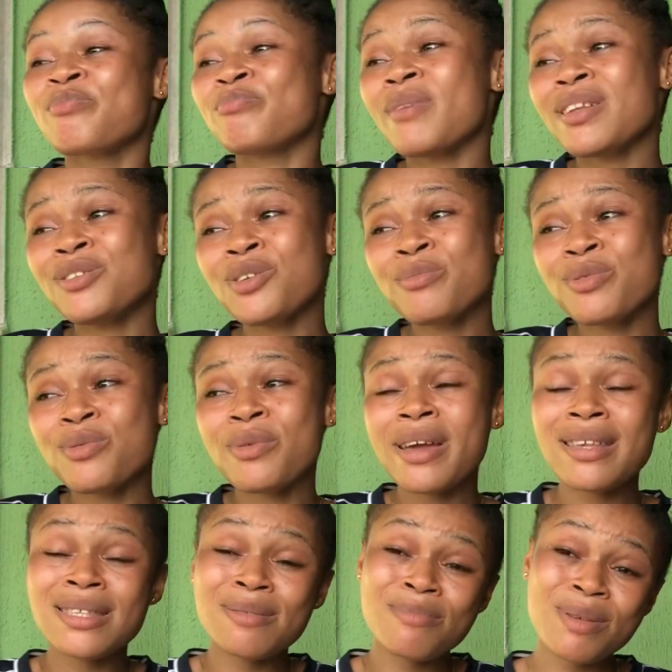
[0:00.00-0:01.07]
Daddy Humble,
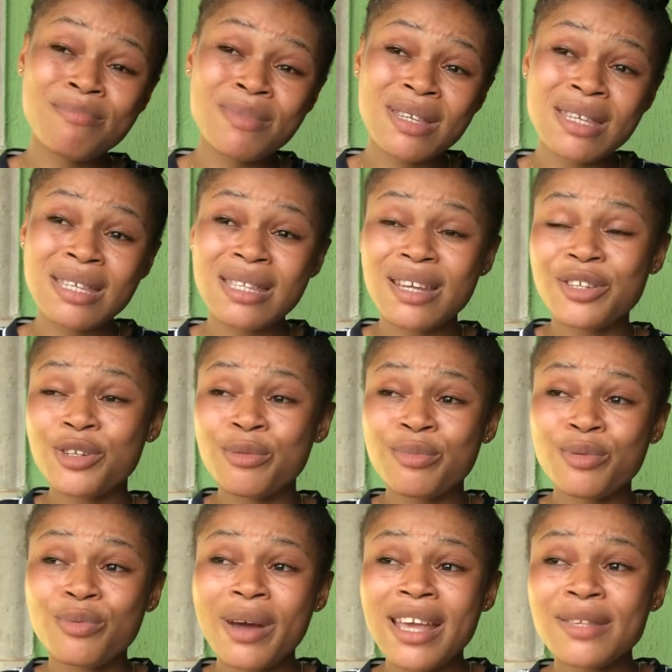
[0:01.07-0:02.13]
where is Mimi? Daddy
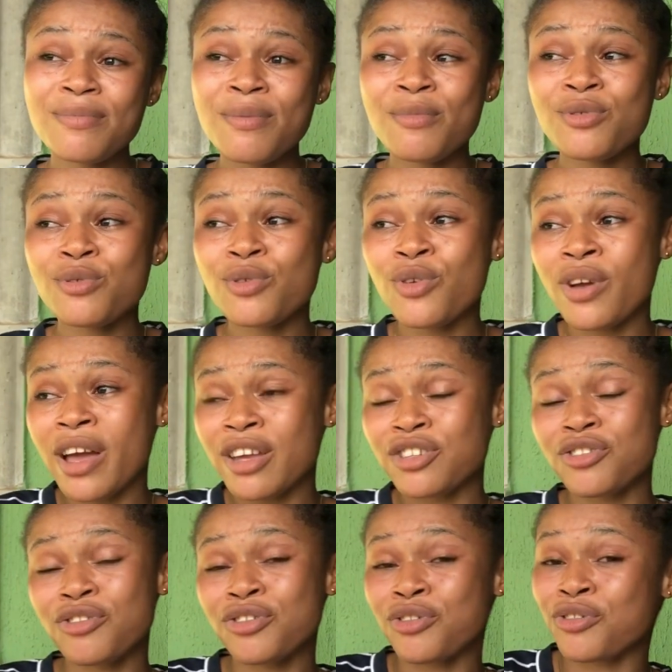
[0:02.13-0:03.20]
Humble, why is Mimi no longer
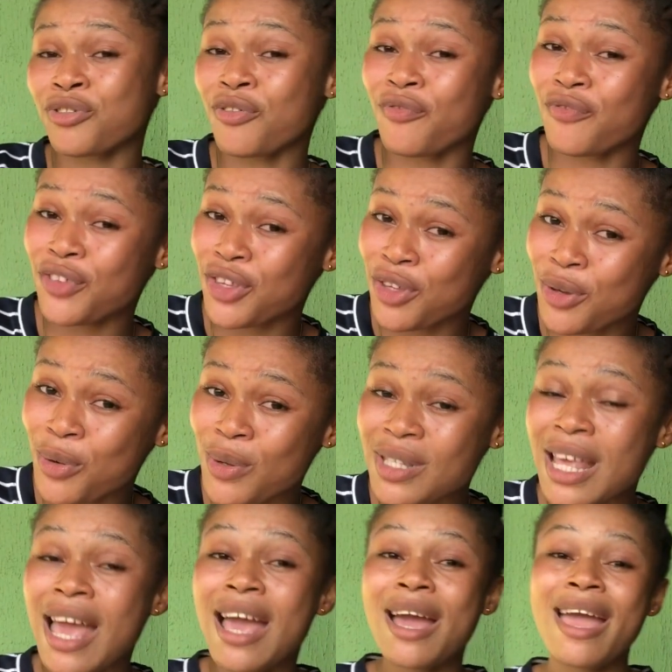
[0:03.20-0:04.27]
showing on your
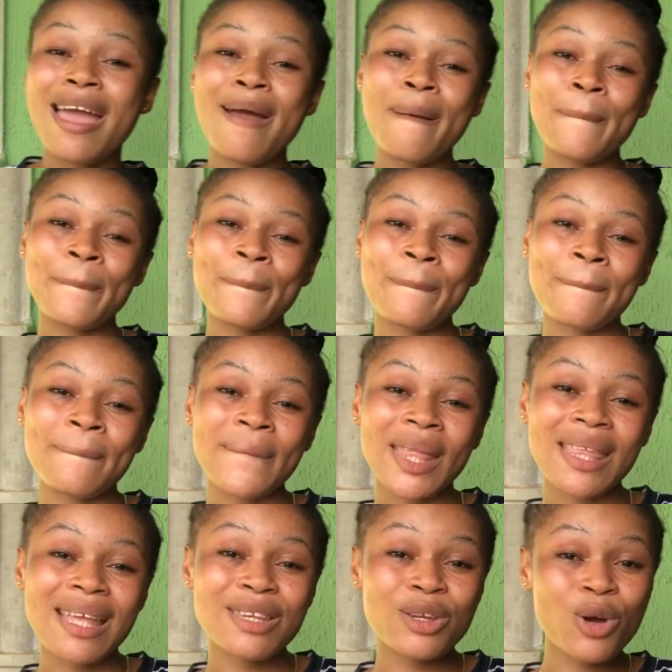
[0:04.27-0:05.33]
videos?
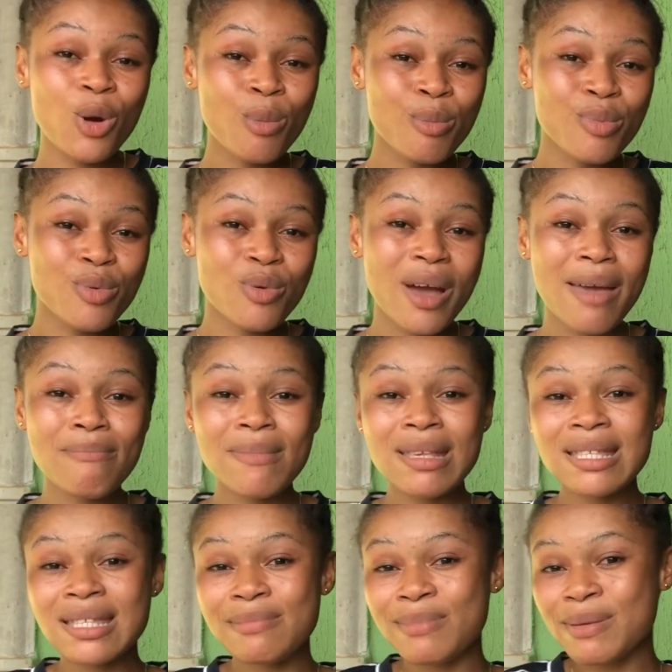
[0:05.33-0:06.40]
Daddy Humble, I
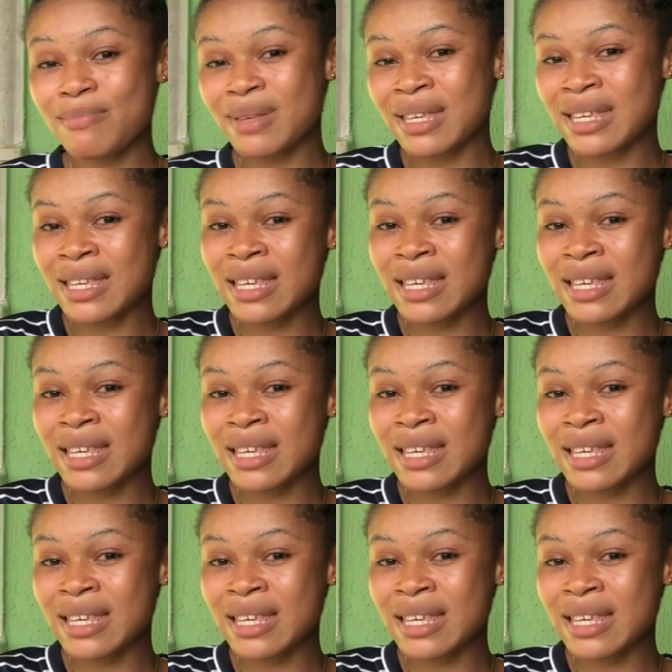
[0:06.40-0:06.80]
miss Mimi.